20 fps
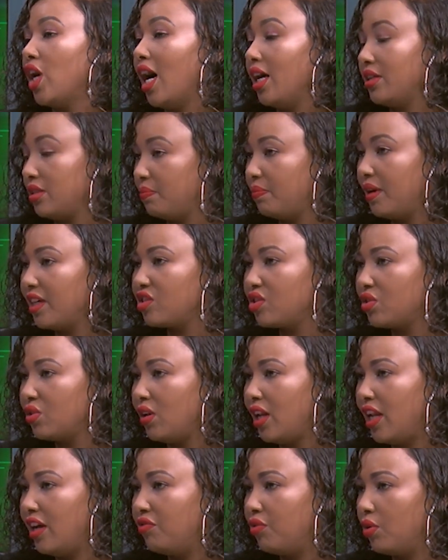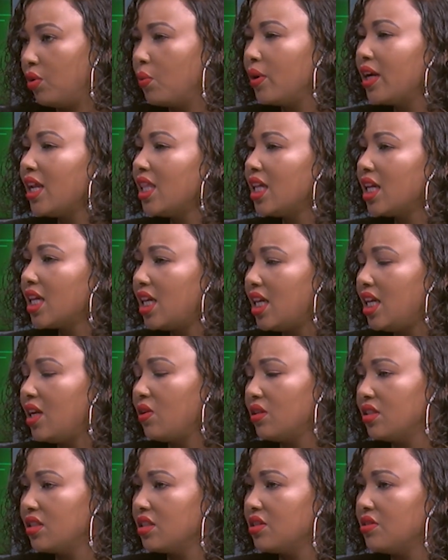at a personal level? What are the key
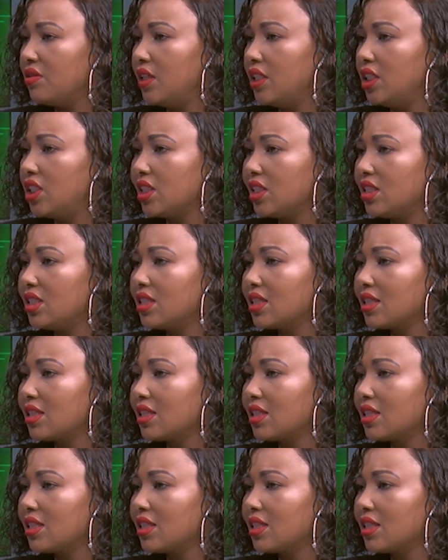considerations?